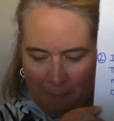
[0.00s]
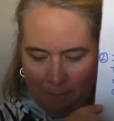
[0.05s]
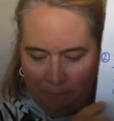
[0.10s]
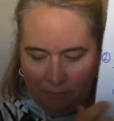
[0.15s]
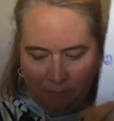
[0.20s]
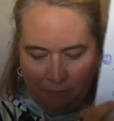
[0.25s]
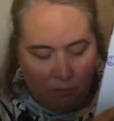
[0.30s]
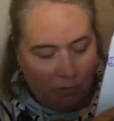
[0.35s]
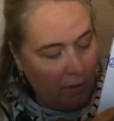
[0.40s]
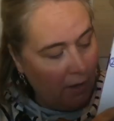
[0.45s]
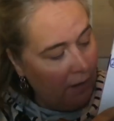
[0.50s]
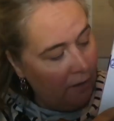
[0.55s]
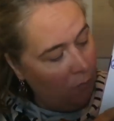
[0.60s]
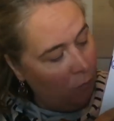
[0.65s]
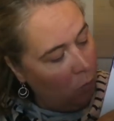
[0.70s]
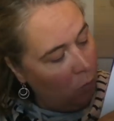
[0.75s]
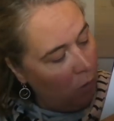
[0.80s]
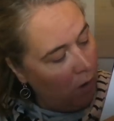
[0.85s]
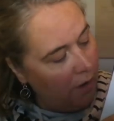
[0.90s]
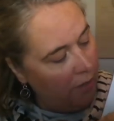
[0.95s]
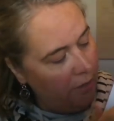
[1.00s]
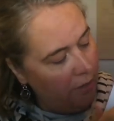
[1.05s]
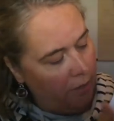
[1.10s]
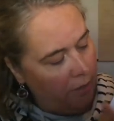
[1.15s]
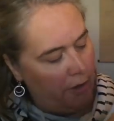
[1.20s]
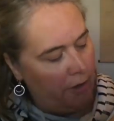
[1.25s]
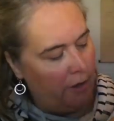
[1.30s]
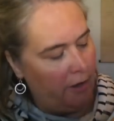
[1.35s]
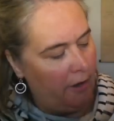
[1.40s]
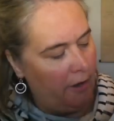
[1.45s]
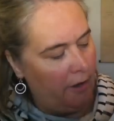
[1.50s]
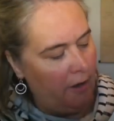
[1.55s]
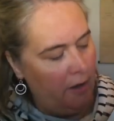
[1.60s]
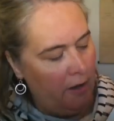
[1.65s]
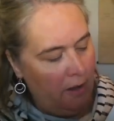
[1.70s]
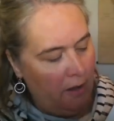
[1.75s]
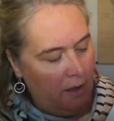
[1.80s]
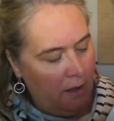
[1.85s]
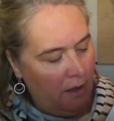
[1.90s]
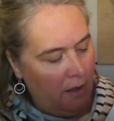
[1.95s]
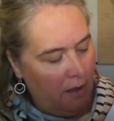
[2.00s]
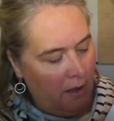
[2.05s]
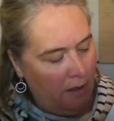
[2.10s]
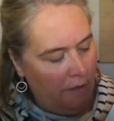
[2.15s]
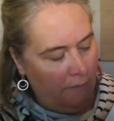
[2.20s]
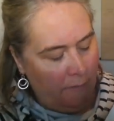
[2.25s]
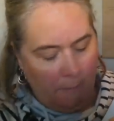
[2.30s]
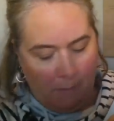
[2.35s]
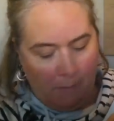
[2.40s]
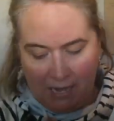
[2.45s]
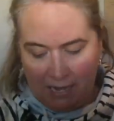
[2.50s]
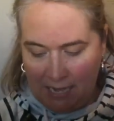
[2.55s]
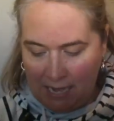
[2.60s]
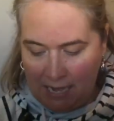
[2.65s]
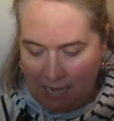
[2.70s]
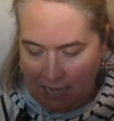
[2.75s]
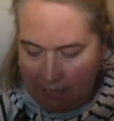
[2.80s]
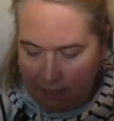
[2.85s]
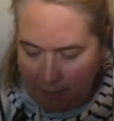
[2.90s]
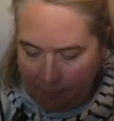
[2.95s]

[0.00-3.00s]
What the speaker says: So I have 1/3 of my cake.